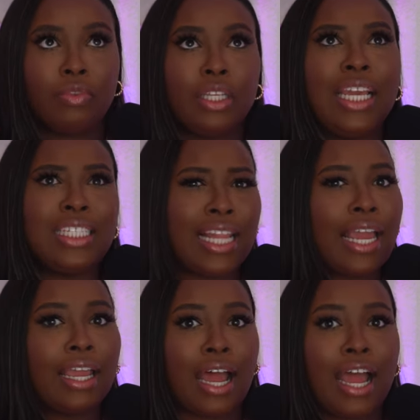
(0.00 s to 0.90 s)
it's
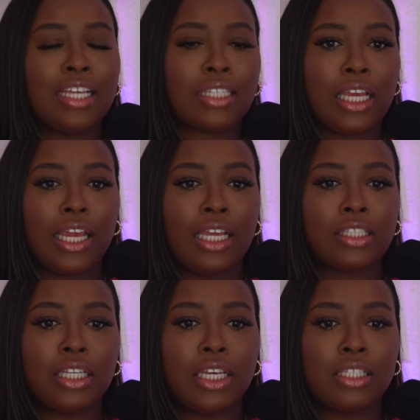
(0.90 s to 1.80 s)
like God,
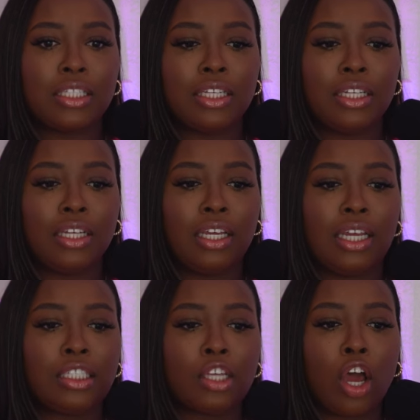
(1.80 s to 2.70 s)

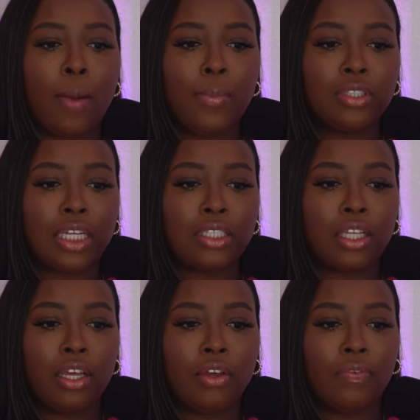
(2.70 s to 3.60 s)
it's almost as
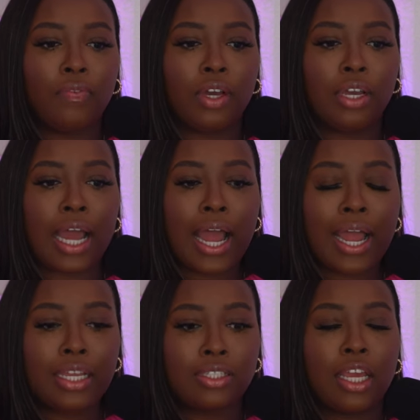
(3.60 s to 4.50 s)
if God
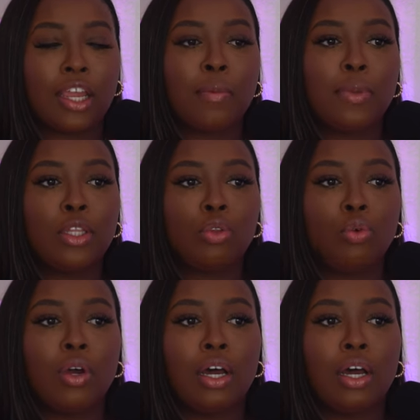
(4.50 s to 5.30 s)
is taking me through